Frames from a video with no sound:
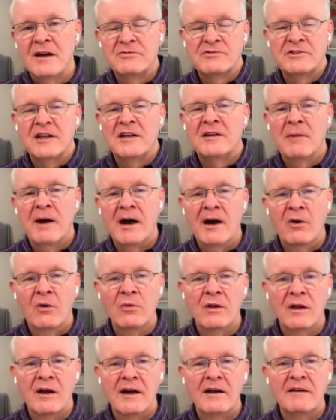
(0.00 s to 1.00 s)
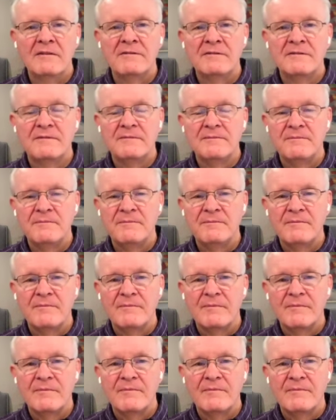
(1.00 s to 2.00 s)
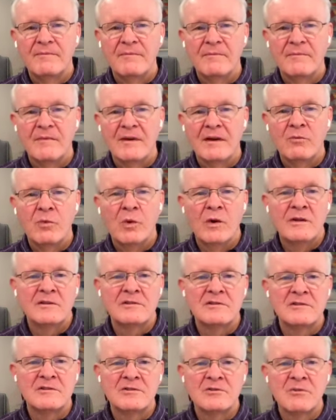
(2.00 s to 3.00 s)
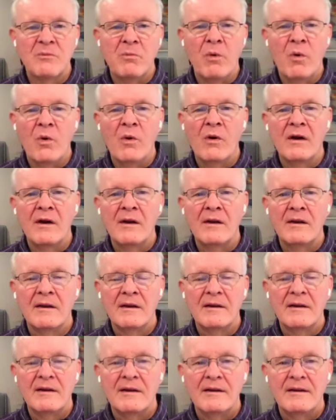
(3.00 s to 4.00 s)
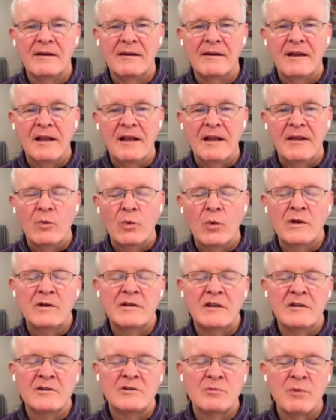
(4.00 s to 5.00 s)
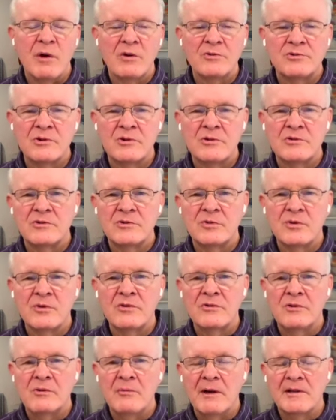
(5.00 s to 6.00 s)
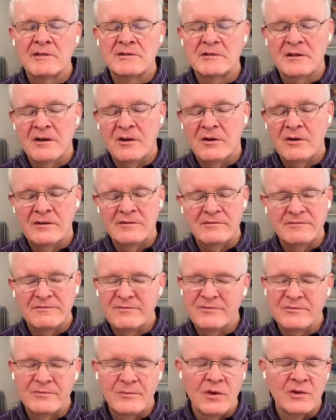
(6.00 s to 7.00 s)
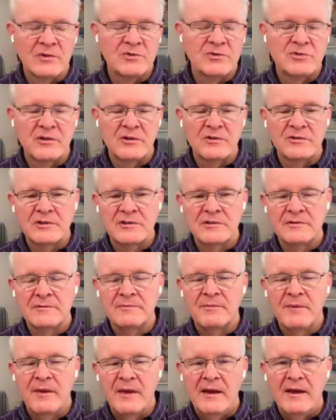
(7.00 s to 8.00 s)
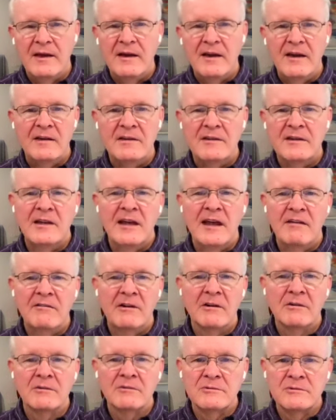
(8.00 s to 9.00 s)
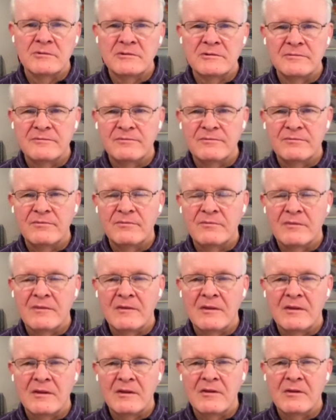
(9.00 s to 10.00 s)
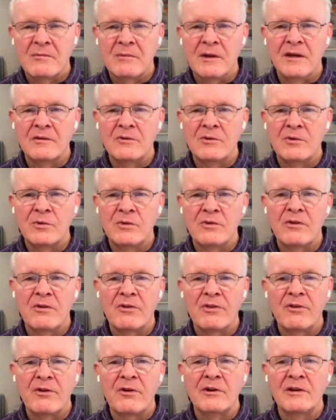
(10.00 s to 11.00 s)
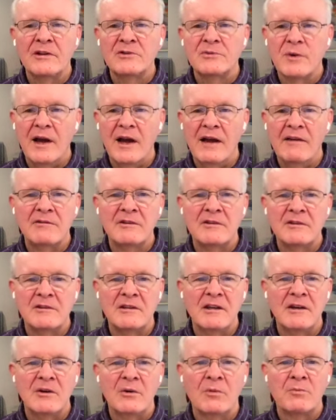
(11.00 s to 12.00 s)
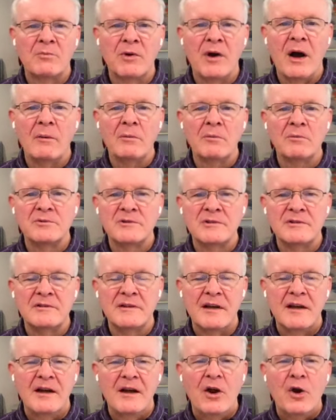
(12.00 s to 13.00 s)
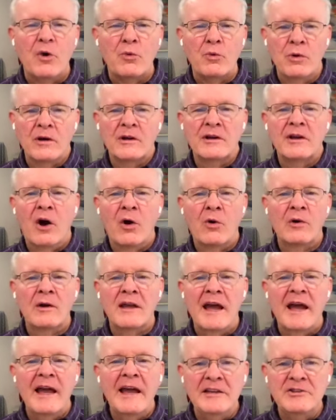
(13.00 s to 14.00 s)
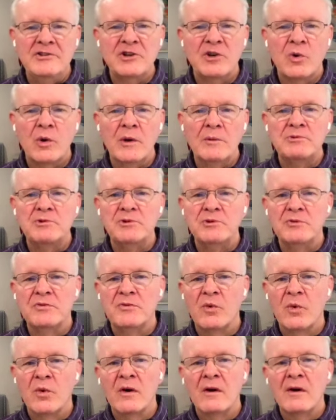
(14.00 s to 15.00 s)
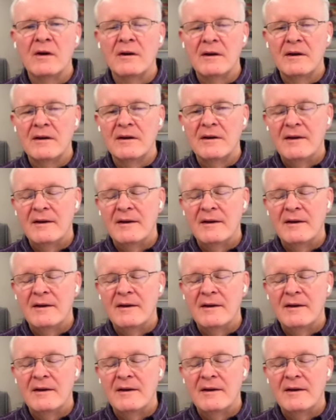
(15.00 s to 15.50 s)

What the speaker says: I've seen it in my own life. Witnessed as a boy. We attended a small church in northern New Mexico. One of those churches, it didn't have elders, and the men who were in their 30s were having to deal with problems that really only age equips you for.